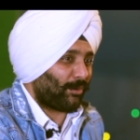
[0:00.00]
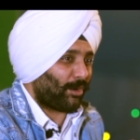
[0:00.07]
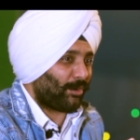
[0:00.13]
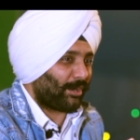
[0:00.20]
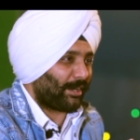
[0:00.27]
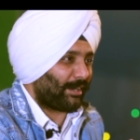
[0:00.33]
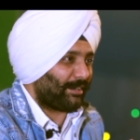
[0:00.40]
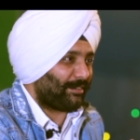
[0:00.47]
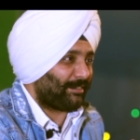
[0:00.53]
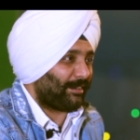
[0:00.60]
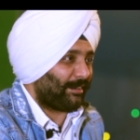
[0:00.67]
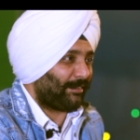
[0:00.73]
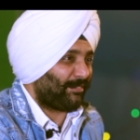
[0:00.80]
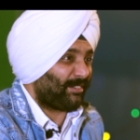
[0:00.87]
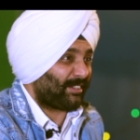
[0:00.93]
Onkar is
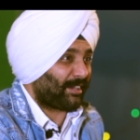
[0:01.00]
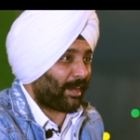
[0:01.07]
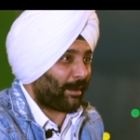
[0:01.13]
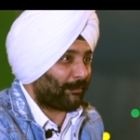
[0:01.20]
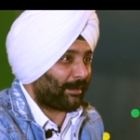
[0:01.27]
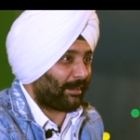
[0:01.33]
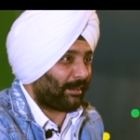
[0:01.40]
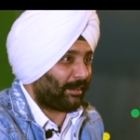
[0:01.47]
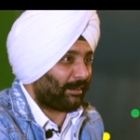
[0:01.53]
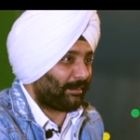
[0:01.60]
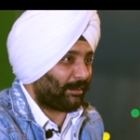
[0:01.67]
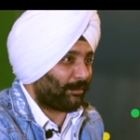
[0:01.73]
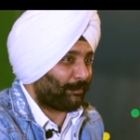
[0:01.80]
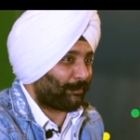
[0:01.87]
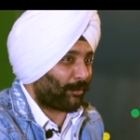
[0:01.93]
there, his camera,
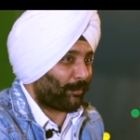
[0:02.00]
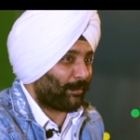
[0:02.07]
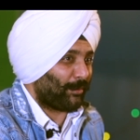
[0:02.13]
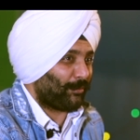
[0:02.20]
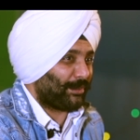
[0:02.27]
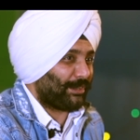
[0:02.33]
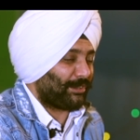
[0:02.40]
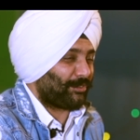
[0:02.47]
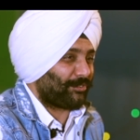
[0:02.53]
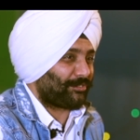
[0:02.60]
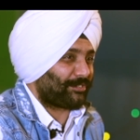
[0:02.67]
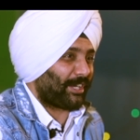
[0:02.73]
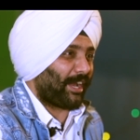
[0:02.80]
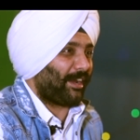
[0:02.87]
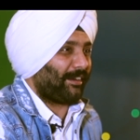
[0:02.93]
now probably we need to
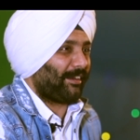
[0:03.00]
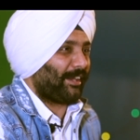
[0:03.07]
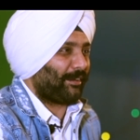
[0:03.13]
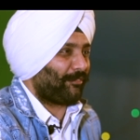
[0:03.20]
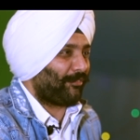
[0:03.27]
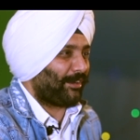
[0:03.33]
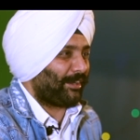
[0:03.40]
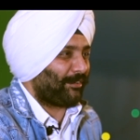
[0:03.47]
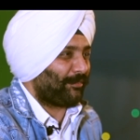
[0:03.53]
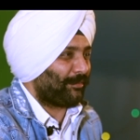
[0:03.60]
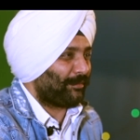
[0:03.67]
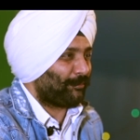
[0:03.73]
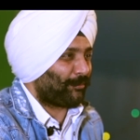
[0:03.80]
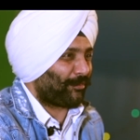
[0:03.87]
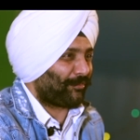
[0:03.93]
stand very
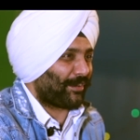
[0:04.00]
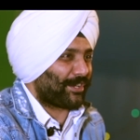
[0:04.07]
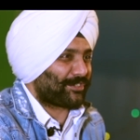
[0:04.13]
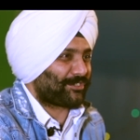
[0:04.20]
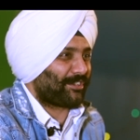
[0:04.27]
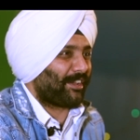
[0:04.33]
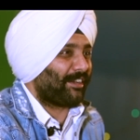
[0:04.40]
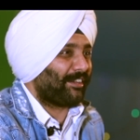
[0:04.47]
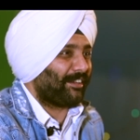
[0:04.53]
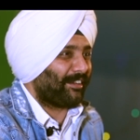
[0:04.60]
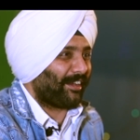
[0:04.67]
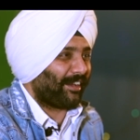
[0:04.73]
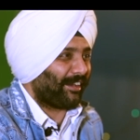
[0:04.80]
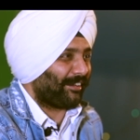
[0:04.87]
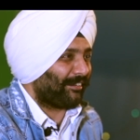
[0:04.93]
professionally
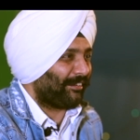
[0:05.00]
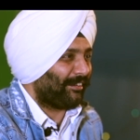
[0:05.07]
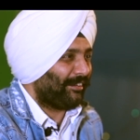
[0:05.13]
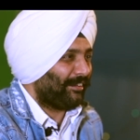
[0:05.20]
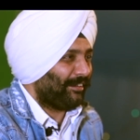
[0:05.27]
and